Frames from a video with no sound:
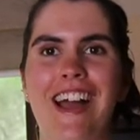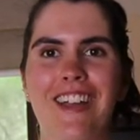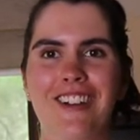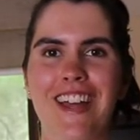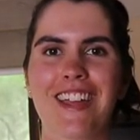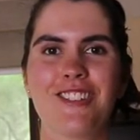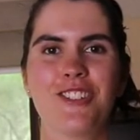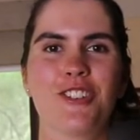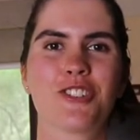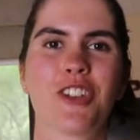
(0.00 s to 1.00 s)
I got a
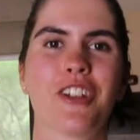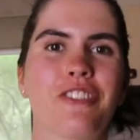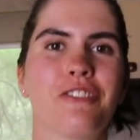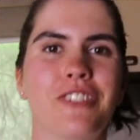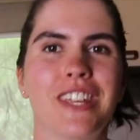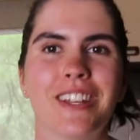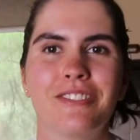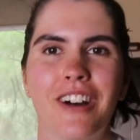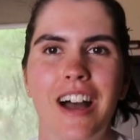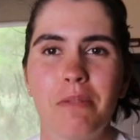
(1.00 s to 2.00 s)
new shirt from
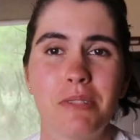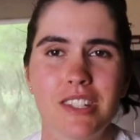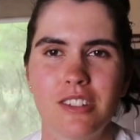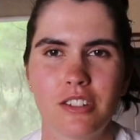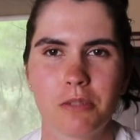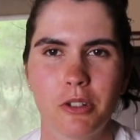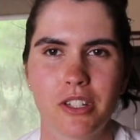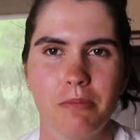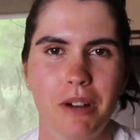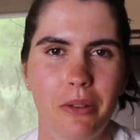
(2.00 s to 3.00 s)
Vegan Vibe. This is not
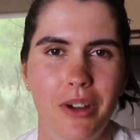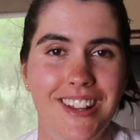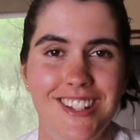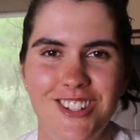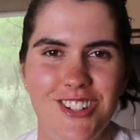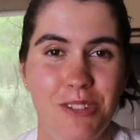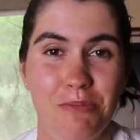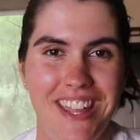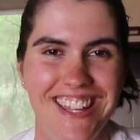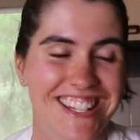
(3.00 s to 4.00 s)
sponsored, by the way. This is just
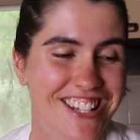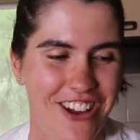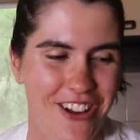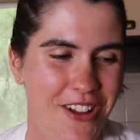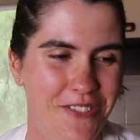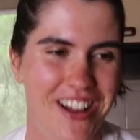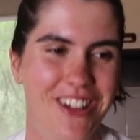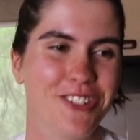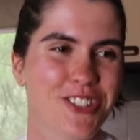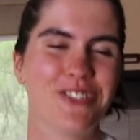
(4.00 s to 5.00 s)
me sharing
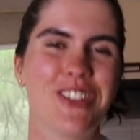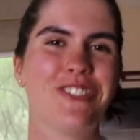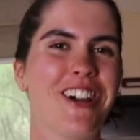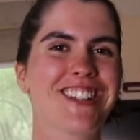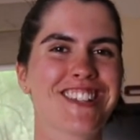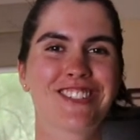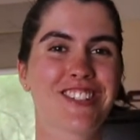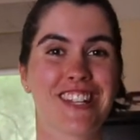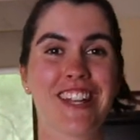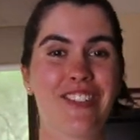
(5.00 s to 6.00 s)
my awesome new purchase
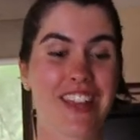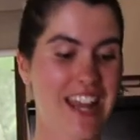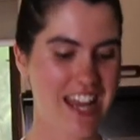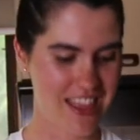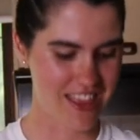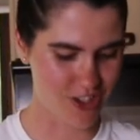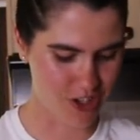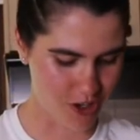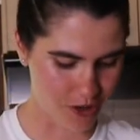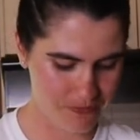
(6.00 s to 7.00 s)
because I never get anything
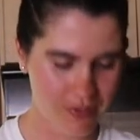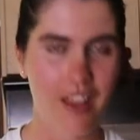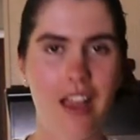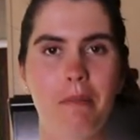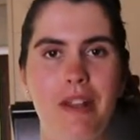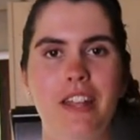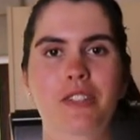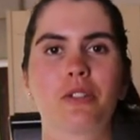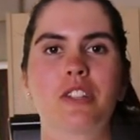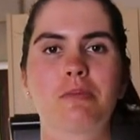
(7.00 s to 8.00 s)
new. But I
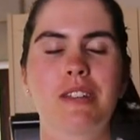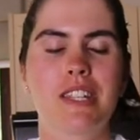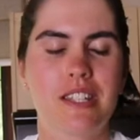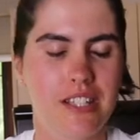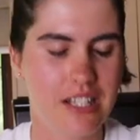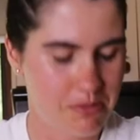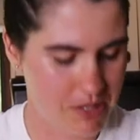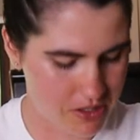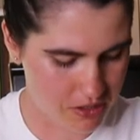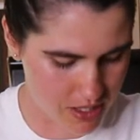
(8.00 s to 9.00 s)
saw this, my sister linked
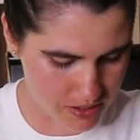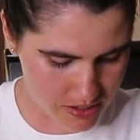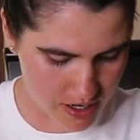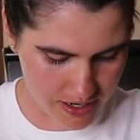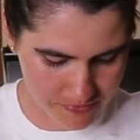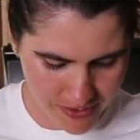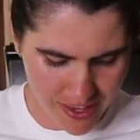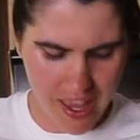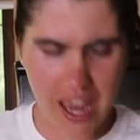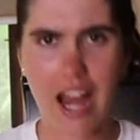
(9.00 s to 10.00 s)
me to their site.
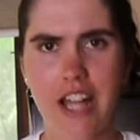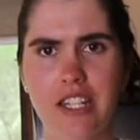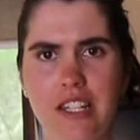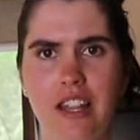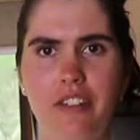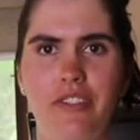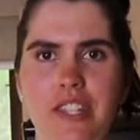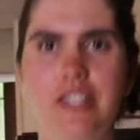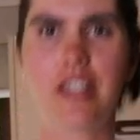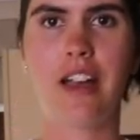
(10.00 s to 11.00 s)
I just love
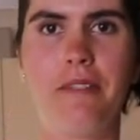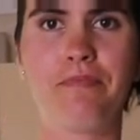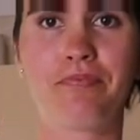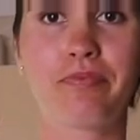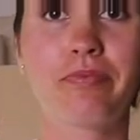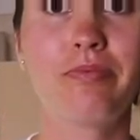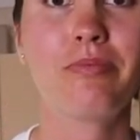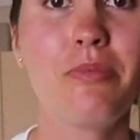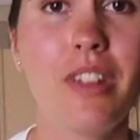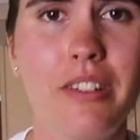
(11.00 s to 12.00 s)
this
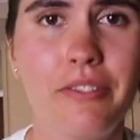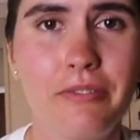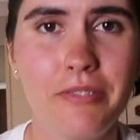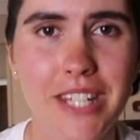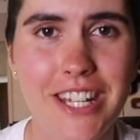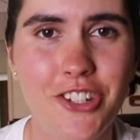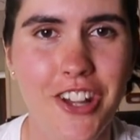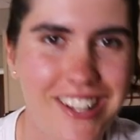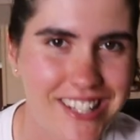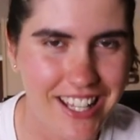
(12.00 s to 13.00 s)

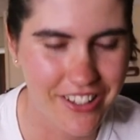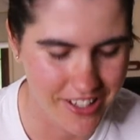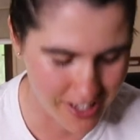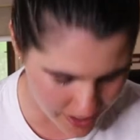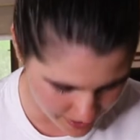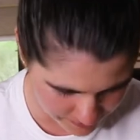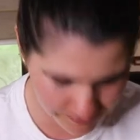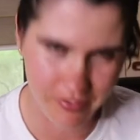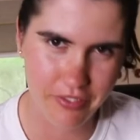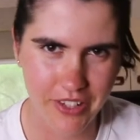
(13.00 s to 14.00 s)
t-shirt. It's like a
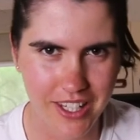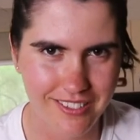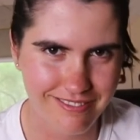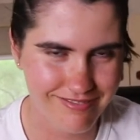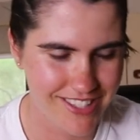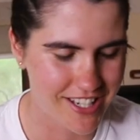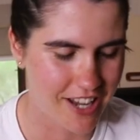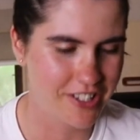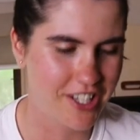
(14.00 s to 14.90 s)
vegan style